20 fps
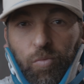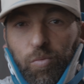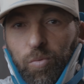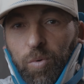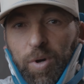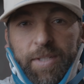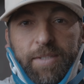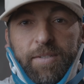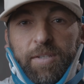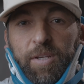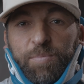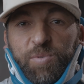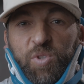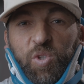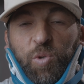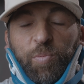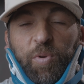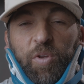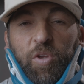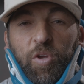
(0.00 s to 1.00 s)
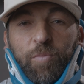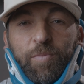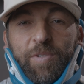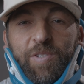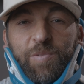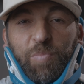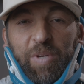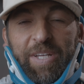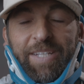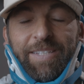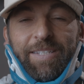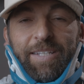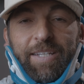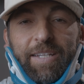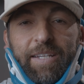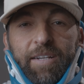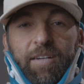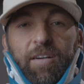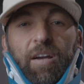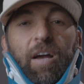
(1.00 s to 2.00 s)
What's up, superhumans? BT
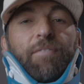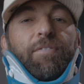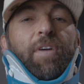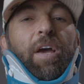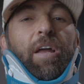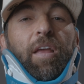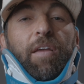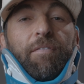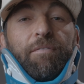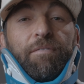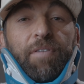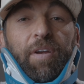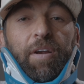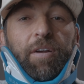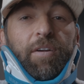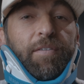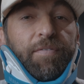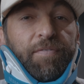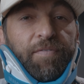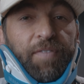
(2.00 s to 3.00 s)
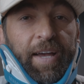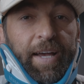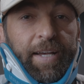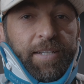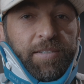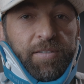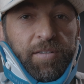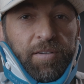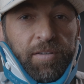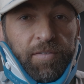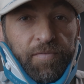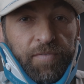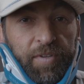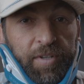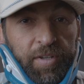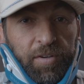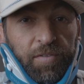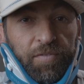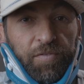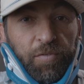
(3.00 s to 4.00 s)
here. I've got a very fast
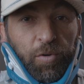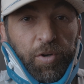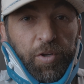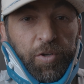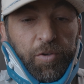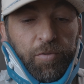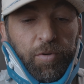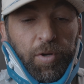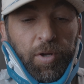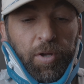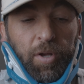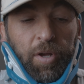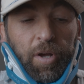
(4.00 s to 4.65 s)
video for you.